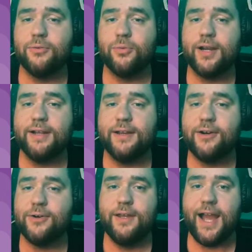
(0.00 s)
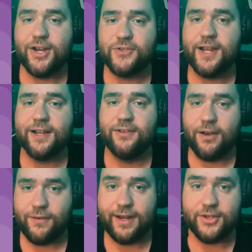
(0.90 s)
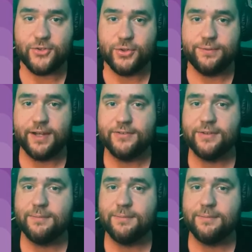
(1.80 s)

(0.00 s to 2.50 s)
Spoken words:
Right now, hashtag not financial advice.